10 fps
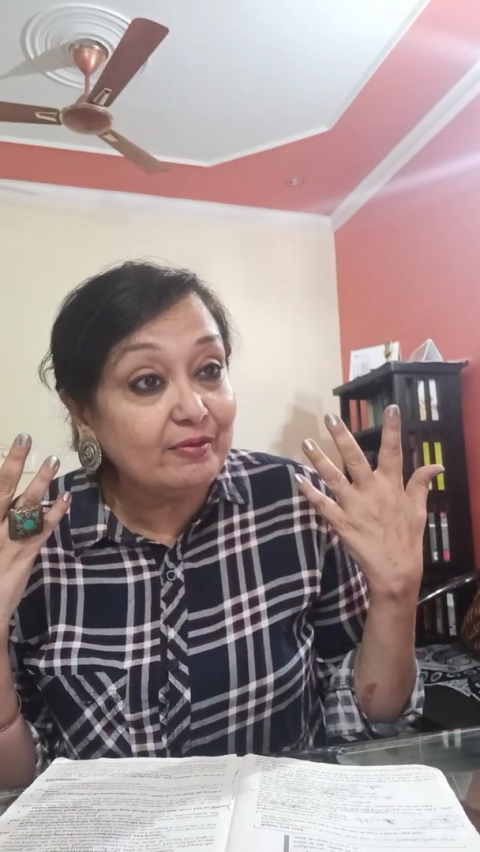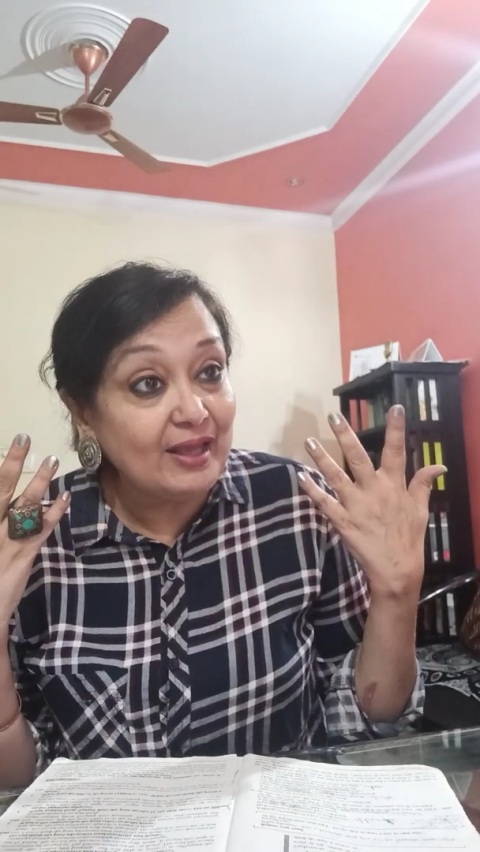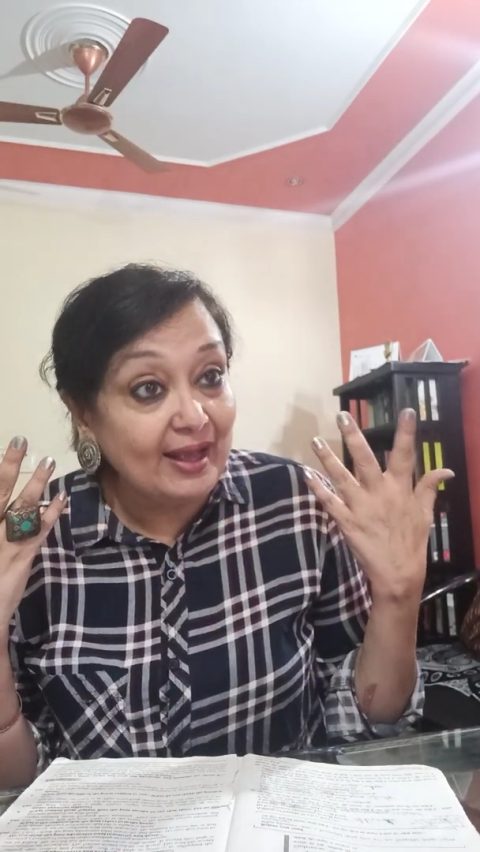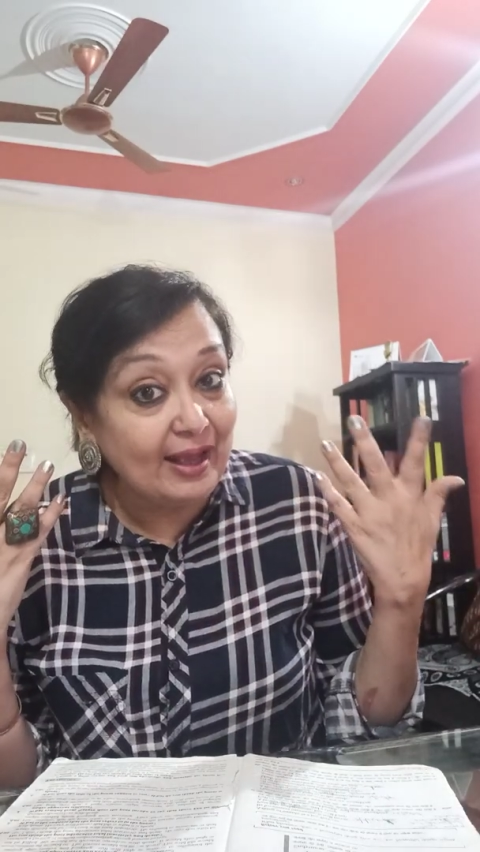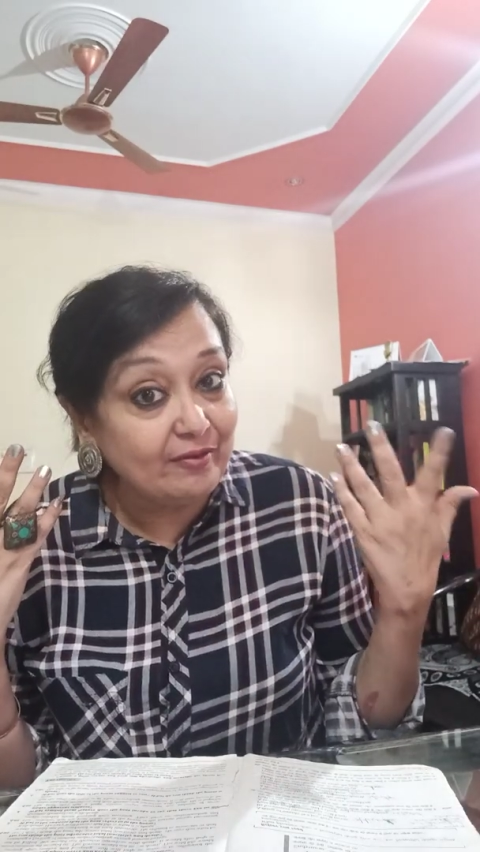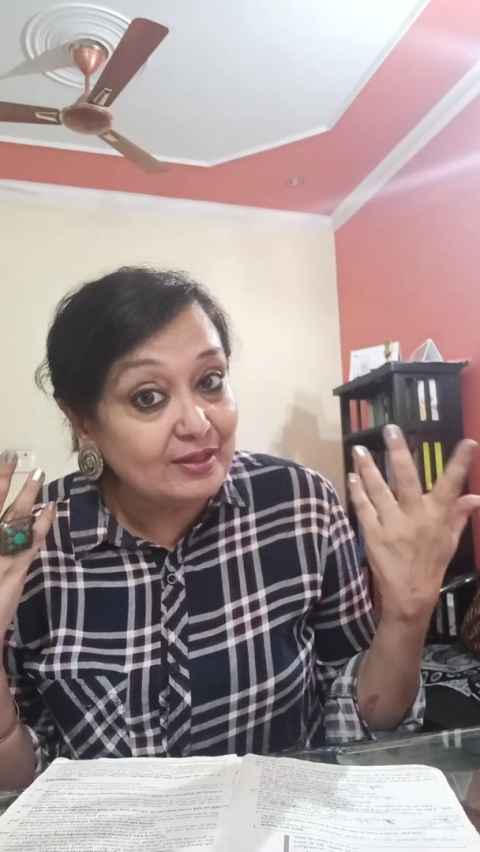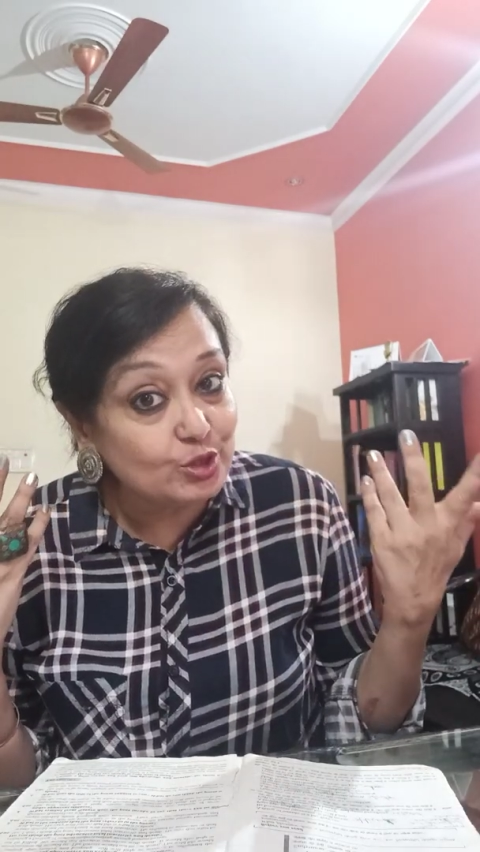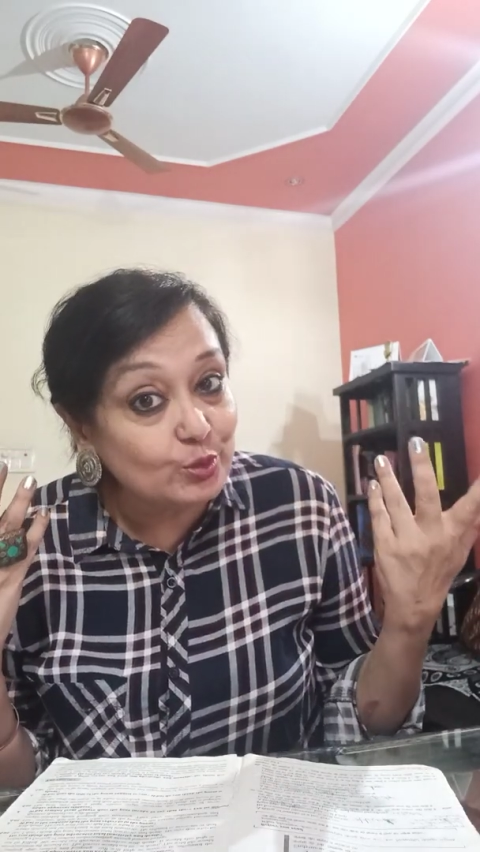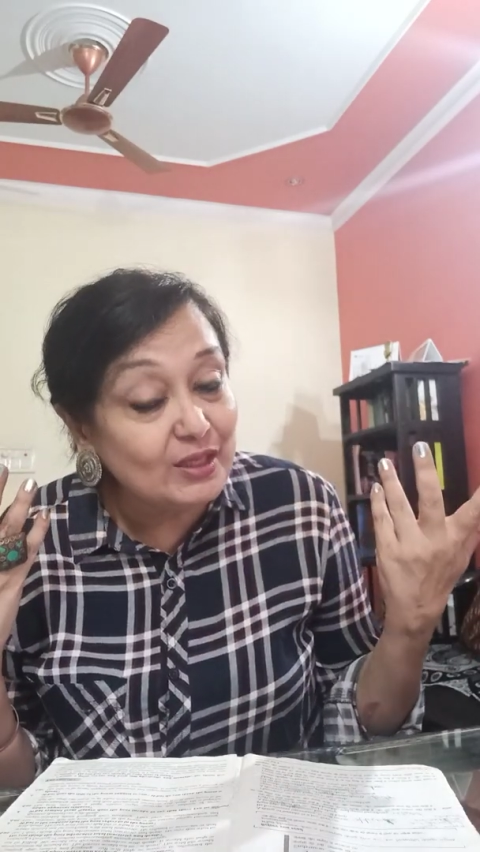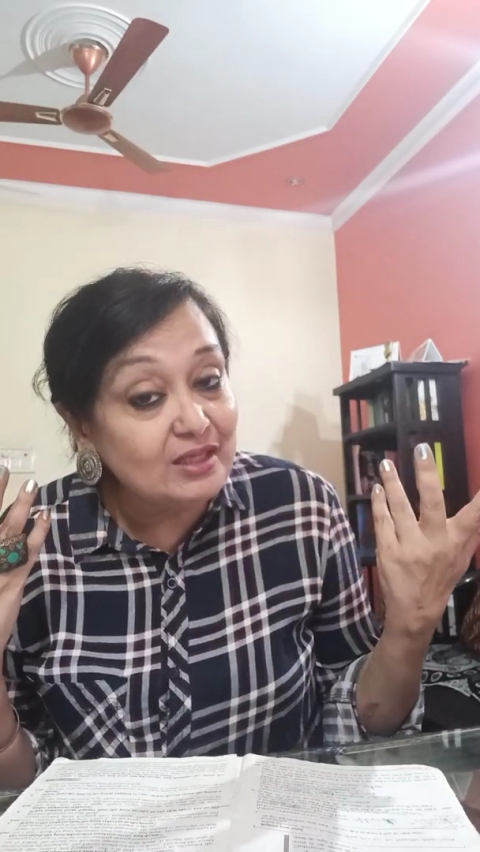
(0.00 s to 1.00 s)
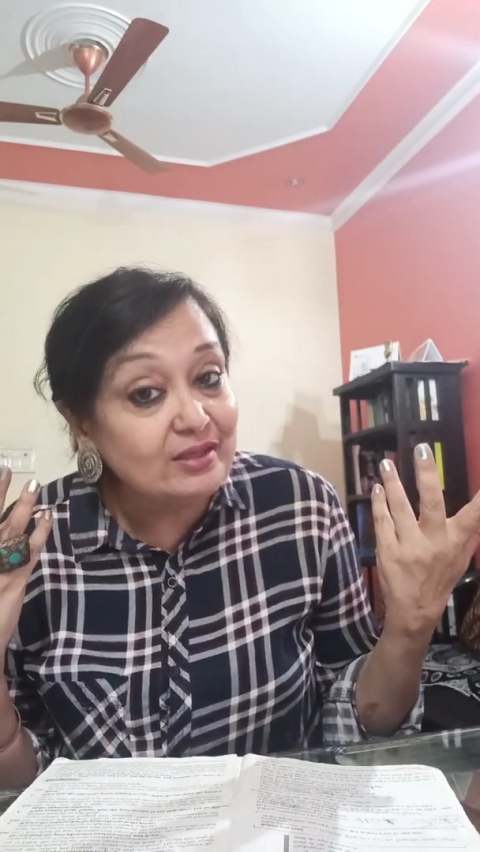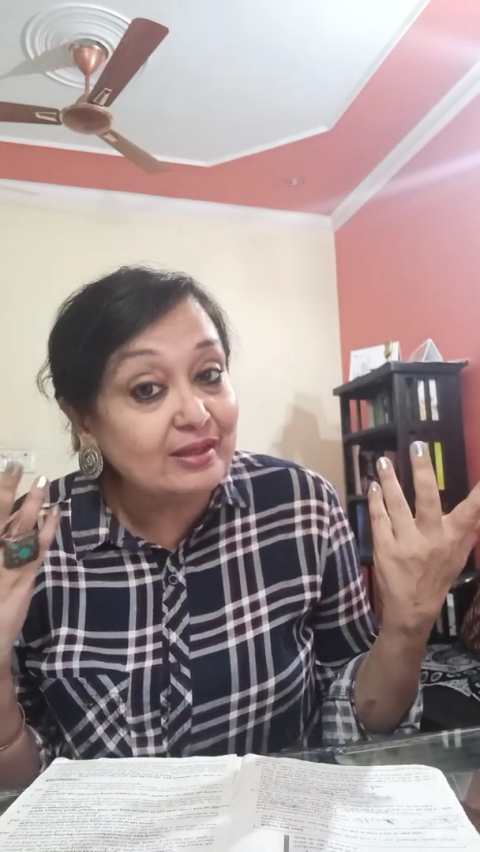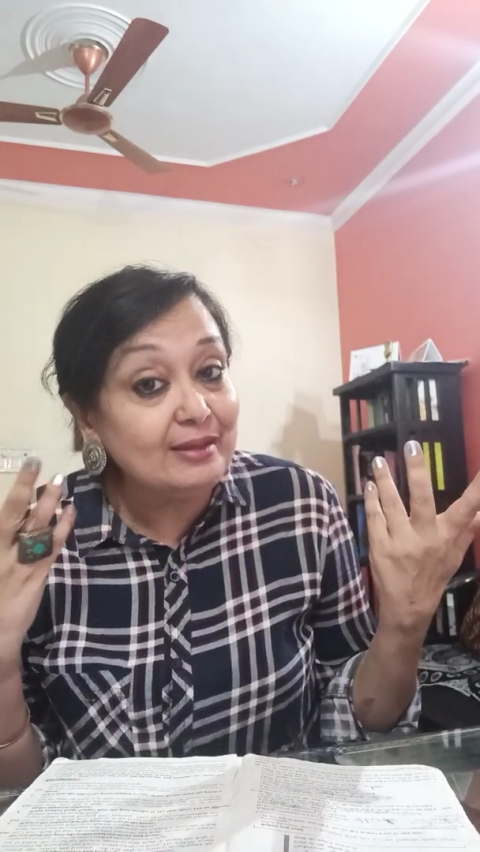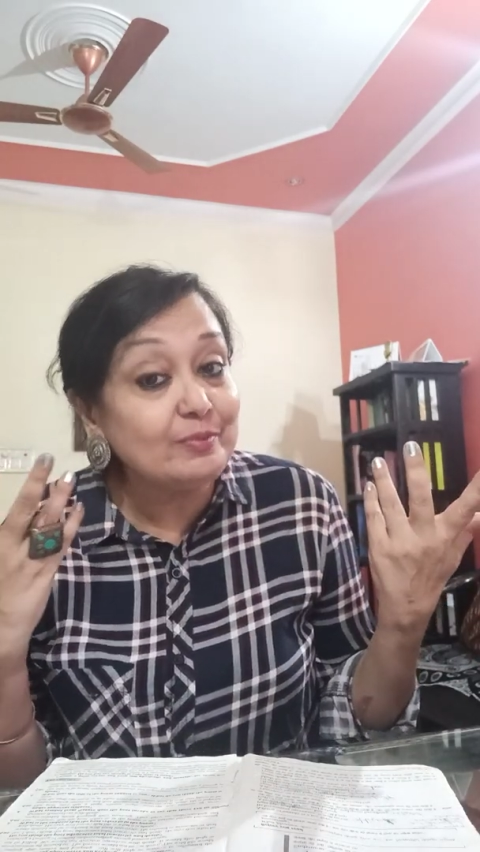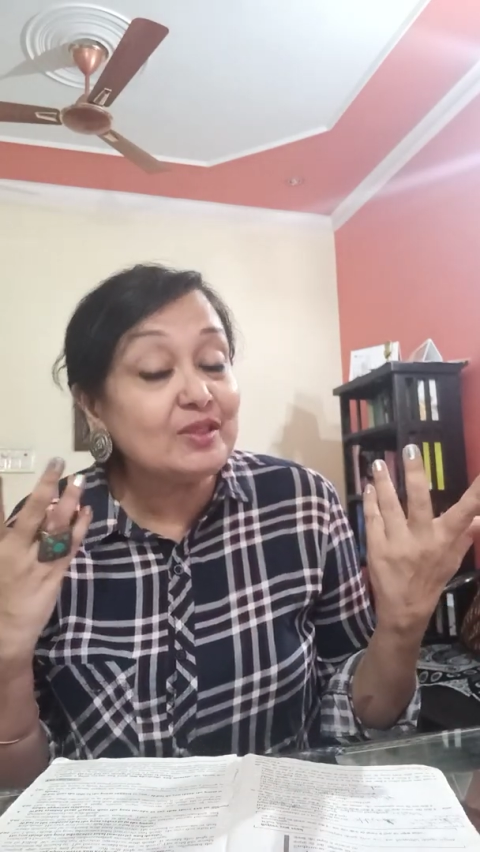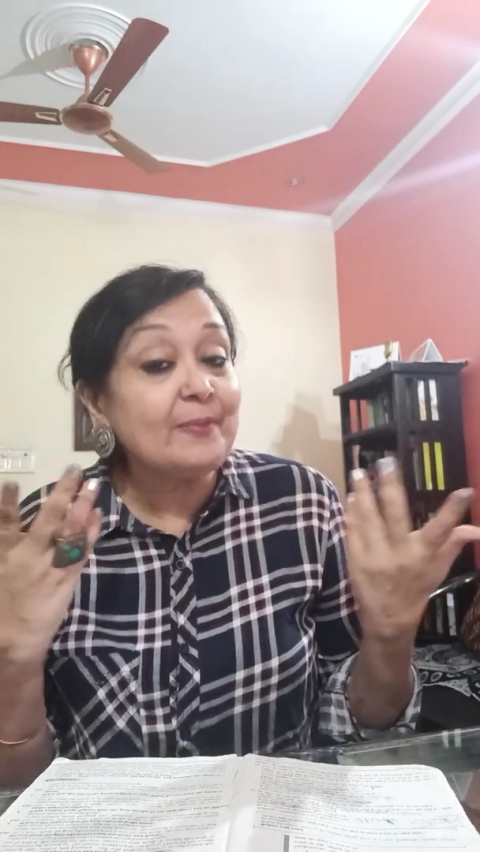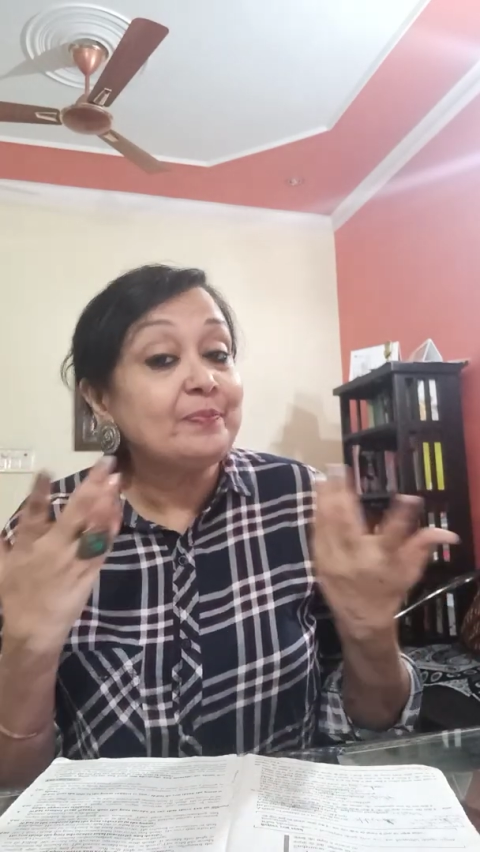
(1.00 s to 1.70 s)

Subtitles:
having sweet dreams,